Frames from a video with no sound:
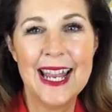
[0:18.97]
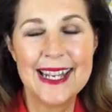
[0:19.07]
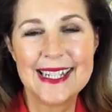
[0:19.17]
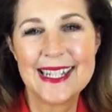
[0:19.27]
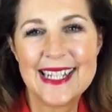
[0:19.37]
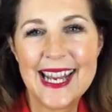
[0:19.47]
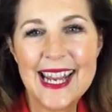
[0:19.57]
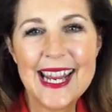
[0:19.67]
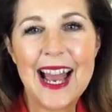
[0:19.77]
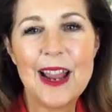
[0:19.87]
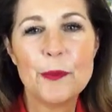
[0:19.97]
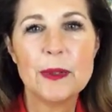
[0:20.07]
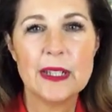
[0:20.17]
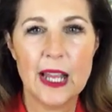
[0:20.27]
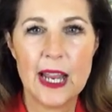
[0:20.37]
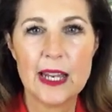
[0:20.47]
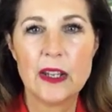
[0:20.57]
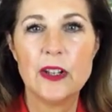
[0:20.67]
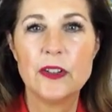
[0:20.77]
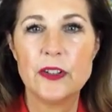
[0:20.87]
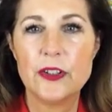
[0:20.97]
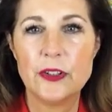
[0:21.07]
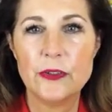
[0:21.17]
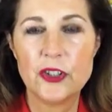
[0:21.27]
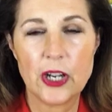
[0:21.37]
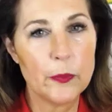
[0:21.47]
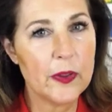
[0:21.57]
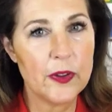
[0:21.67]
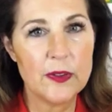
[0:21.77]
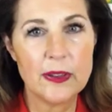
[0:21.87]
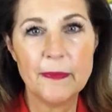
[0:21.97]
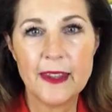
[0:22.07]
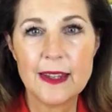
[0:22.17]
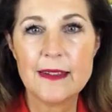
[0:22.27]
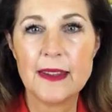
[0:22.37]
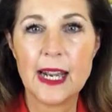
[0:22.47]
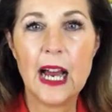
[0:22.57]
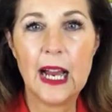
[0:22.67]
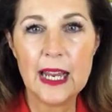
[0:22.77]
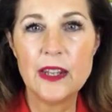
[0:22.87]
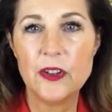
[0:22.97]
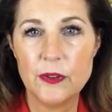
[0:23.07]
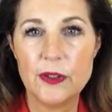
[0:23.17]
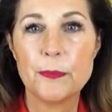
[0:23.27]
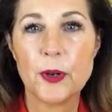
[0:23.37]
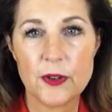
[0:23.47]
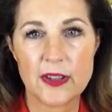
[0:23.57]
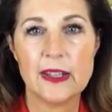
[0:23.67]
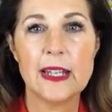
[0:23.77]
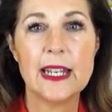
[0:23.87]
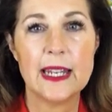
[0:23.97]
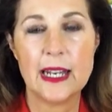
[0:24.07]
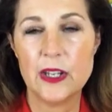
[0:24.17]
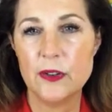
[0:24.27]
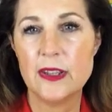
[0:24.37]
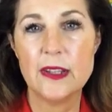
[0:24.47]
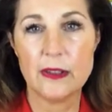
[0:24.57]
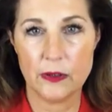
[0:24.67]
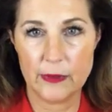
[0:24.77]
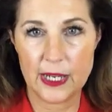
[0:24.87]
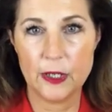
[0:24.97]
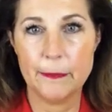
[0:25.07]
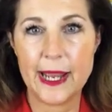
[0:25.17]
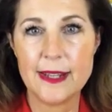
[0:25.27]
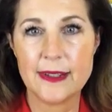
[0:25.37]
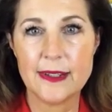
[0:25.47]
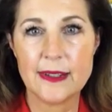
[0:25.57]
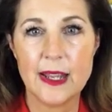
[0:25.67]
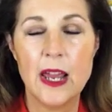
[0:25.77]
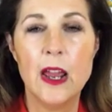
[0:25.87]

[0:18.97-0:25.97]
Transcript: Today I would like to share with you some things that I use personally, and I use these on a regular basis